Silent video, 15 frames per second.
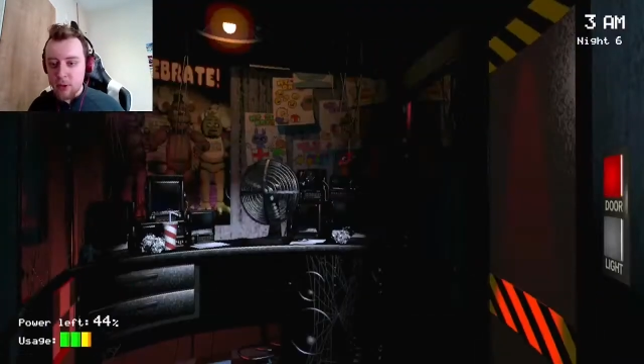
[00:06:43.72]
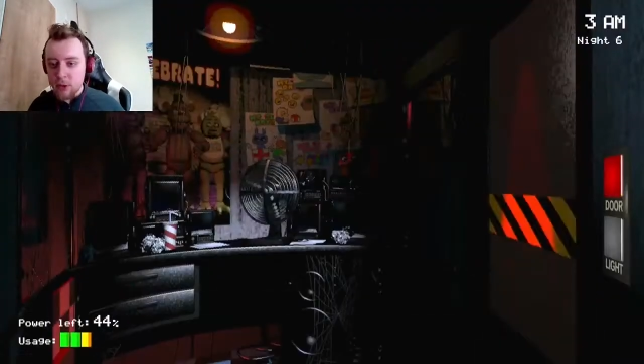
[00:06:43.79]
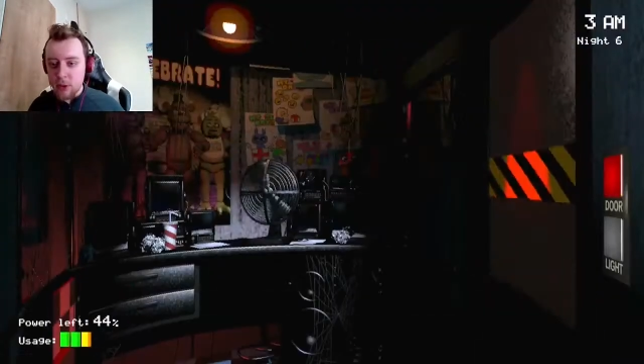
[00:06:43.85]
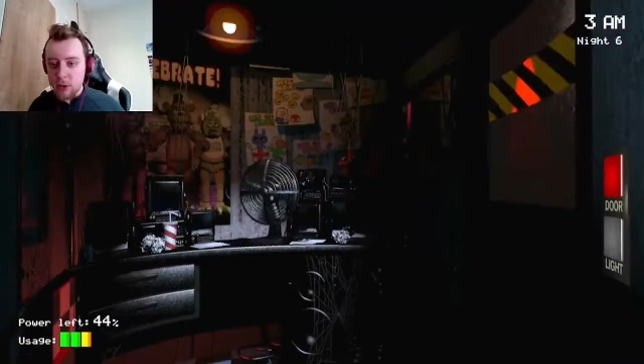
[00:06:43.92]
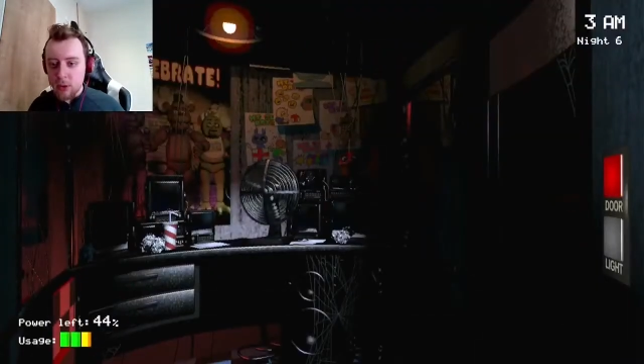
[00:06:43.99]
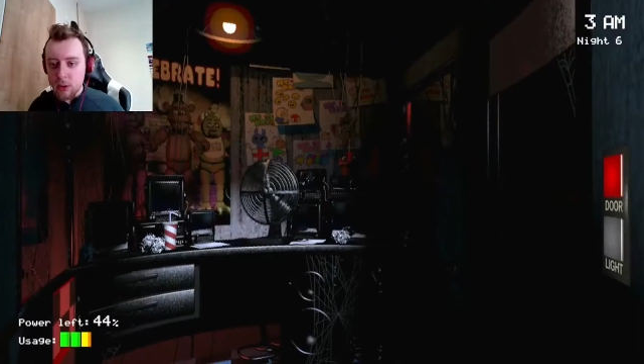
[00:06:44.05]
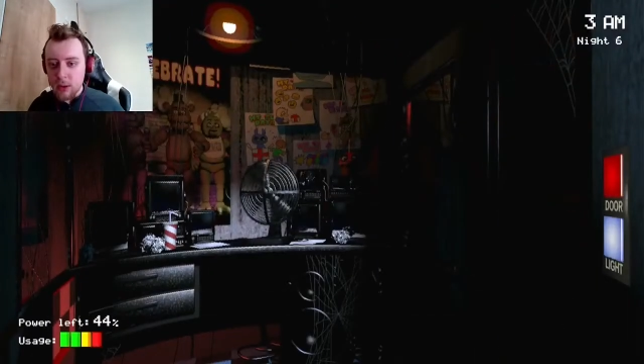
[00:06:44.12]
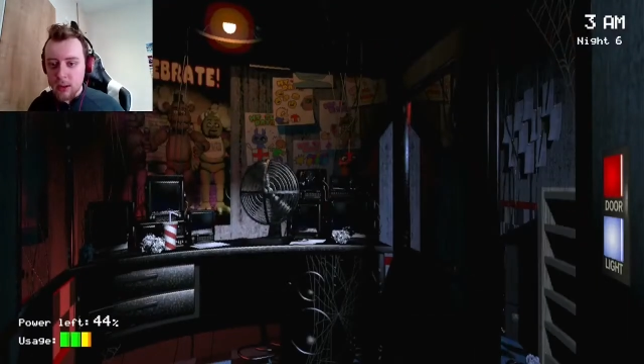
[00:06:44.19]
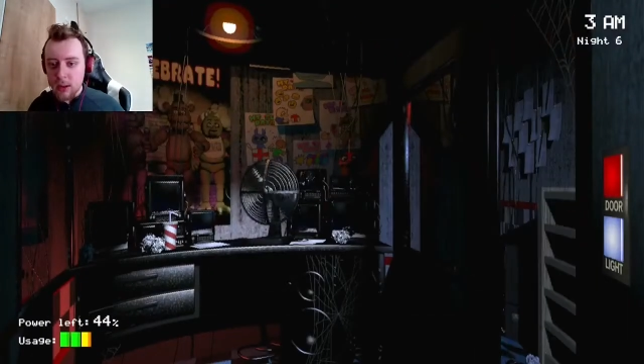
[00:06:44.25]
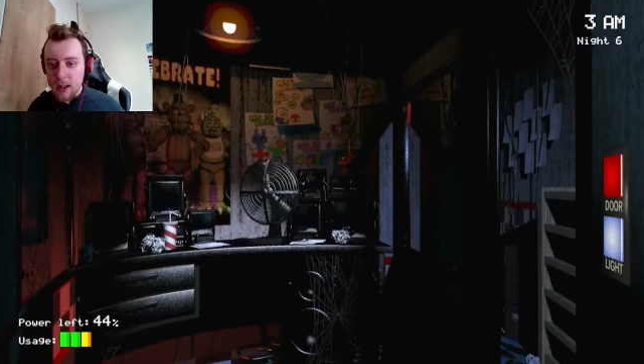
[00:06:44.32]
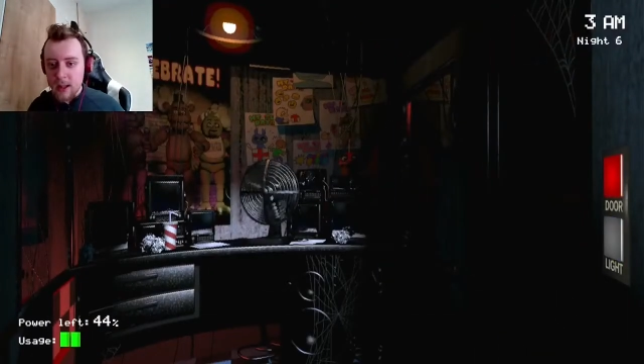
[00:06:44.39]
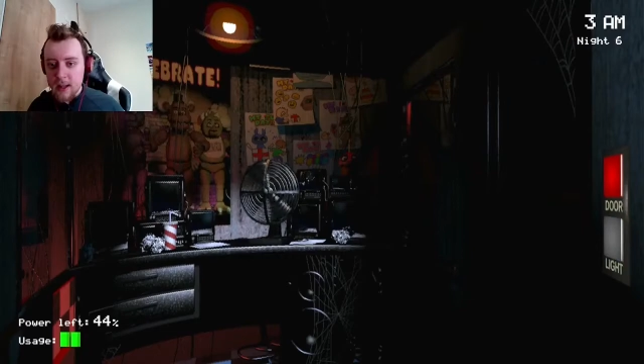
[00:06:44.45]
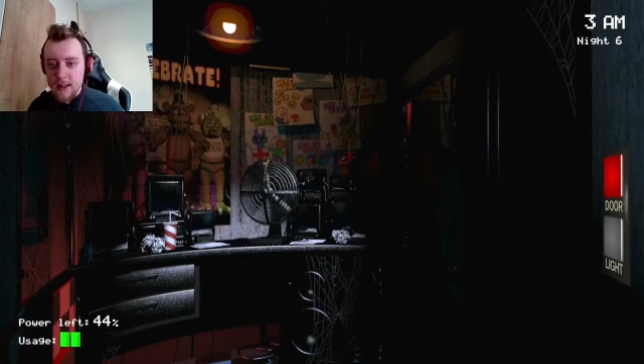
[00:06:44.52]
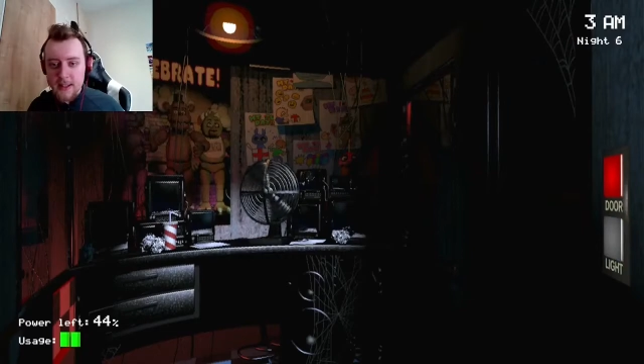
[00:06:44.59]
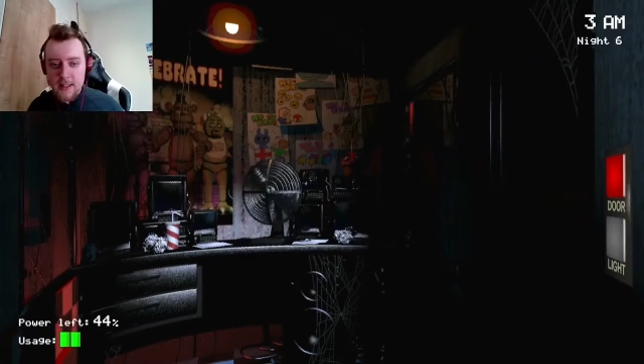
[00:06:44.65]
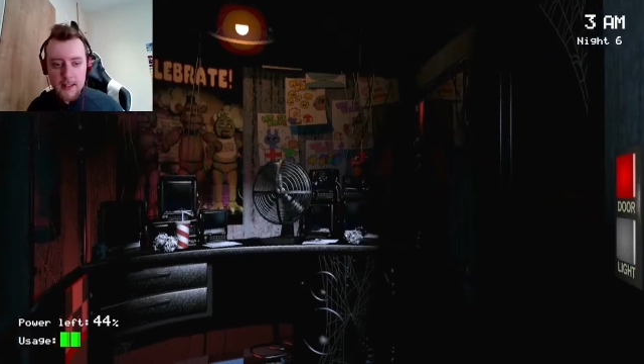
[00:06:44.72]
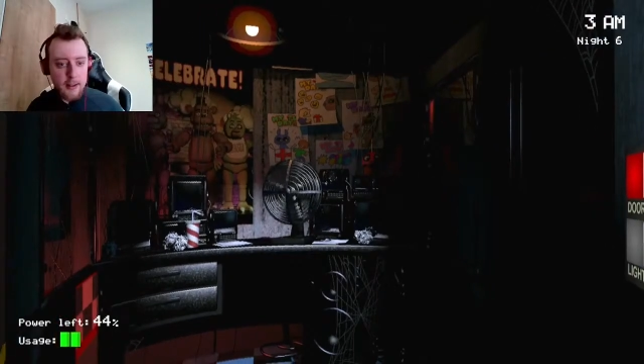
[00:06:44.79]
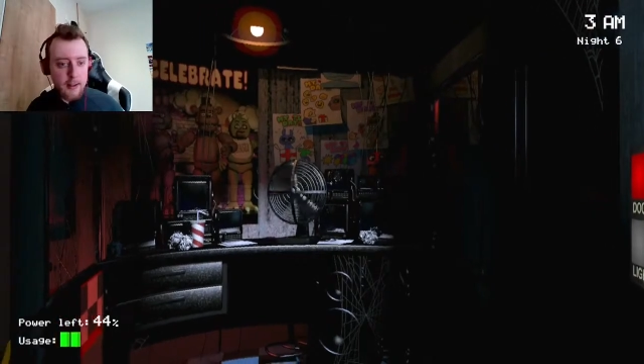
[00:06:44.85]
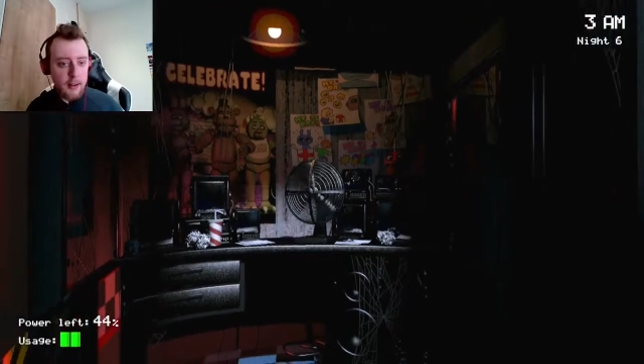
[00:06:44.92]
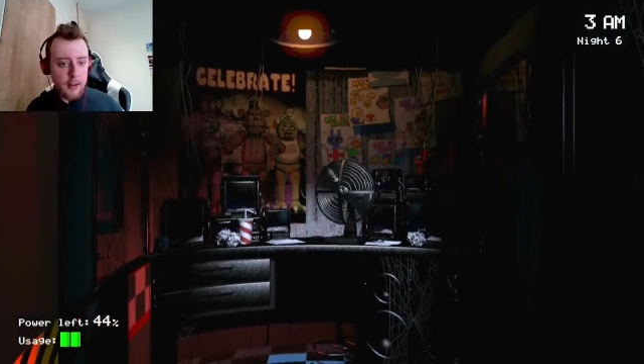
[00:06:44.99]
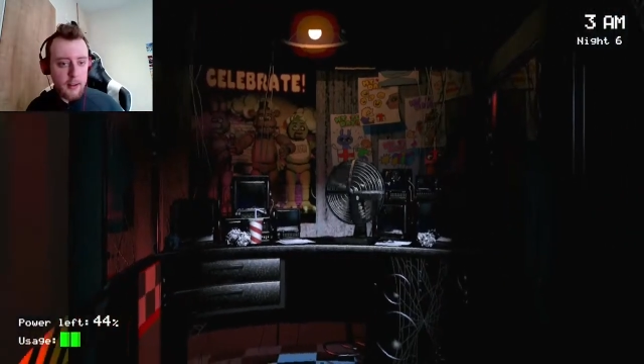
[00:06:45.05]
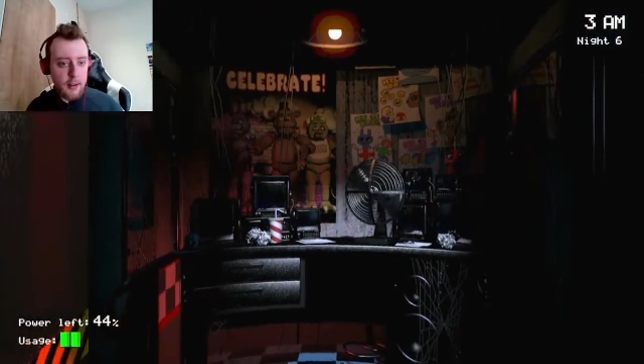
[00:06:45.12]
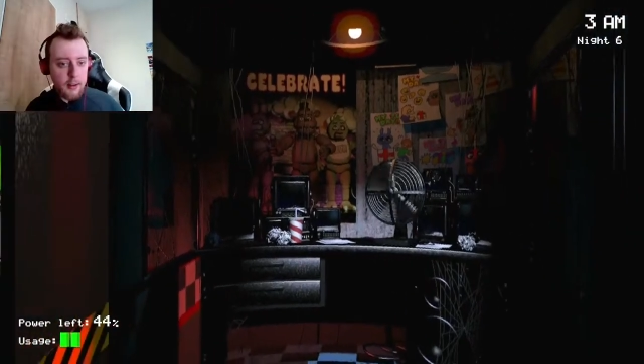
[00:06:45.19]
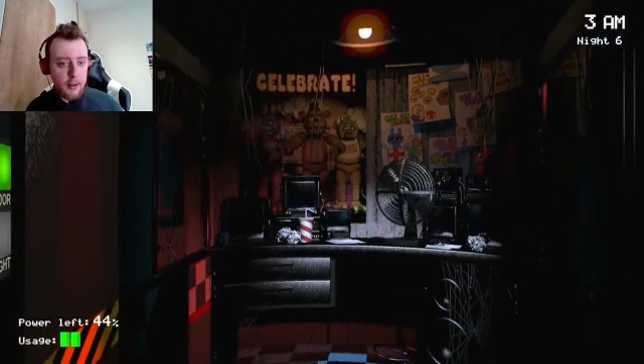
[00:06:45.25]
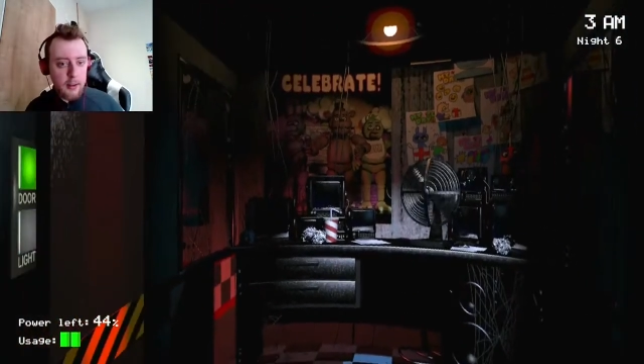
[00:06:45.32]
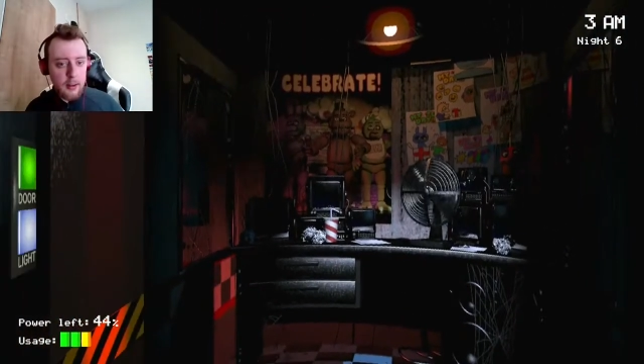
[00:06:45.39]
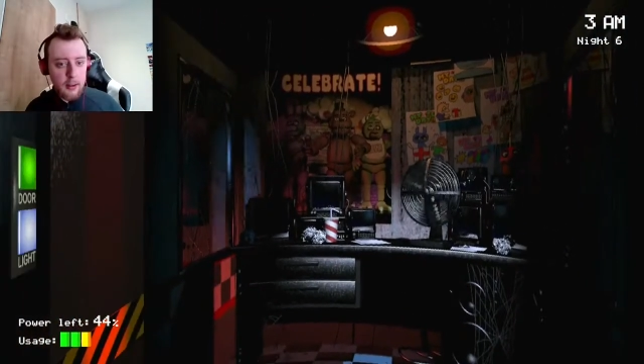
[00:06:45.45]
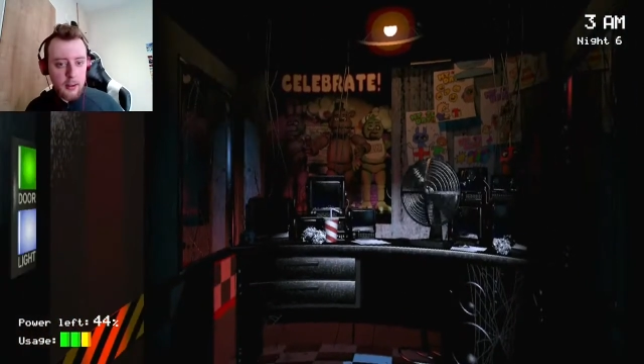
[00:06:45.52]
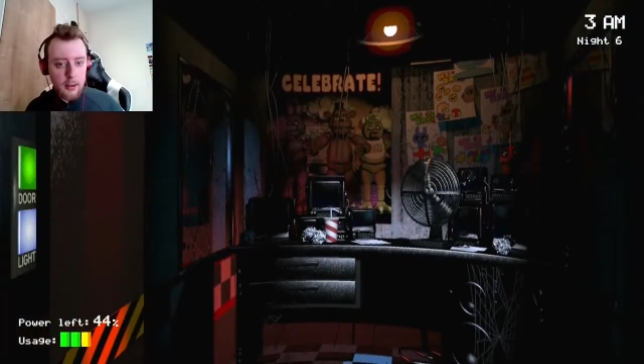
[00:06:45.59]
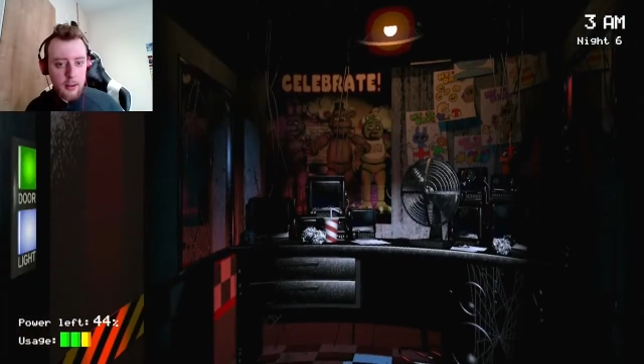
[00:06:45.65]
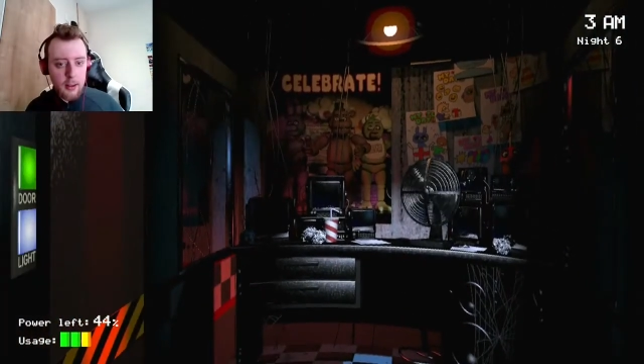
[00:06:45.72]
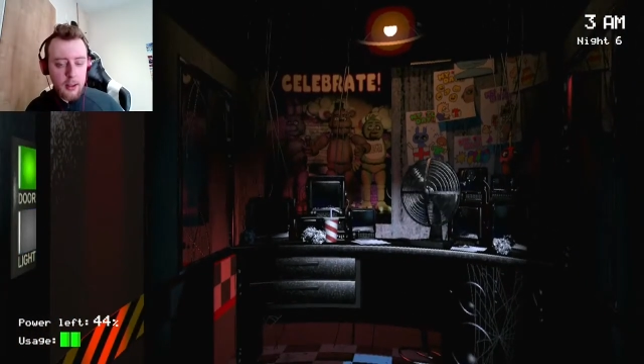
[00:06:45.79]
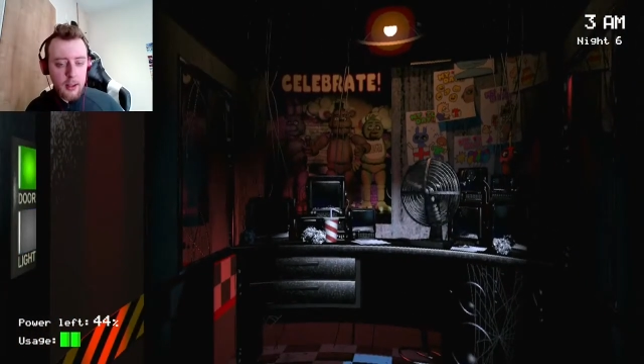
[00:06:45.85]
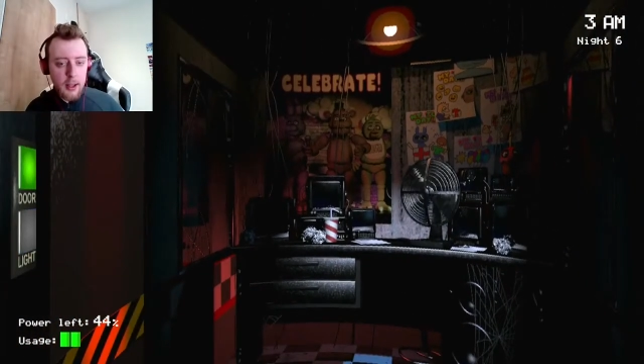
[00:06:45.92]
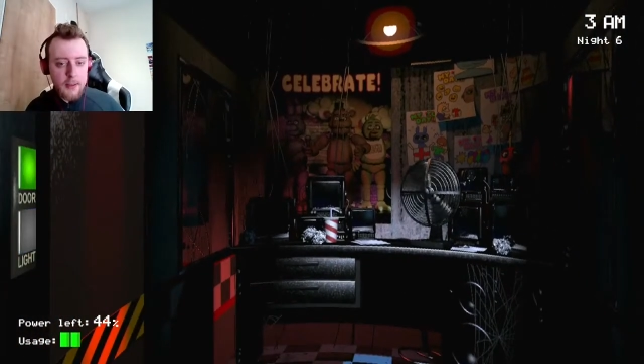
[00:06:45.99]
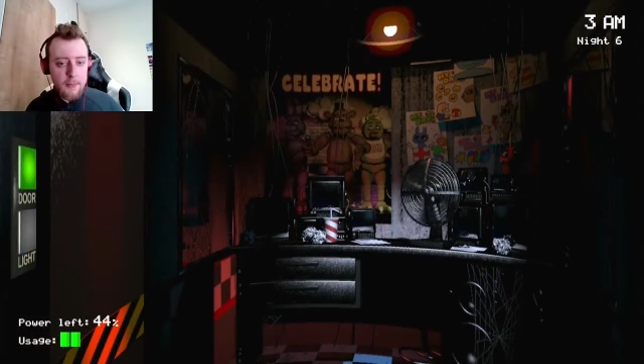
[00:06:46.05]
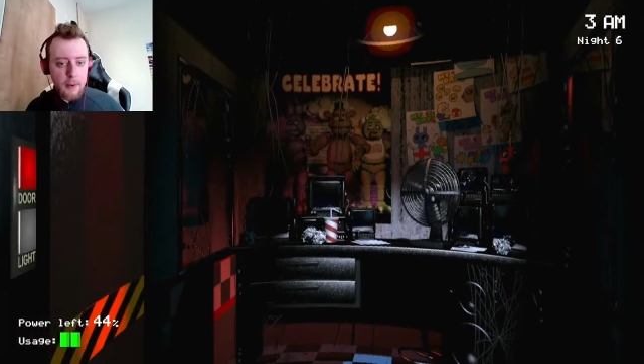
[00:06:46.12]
door, light, light.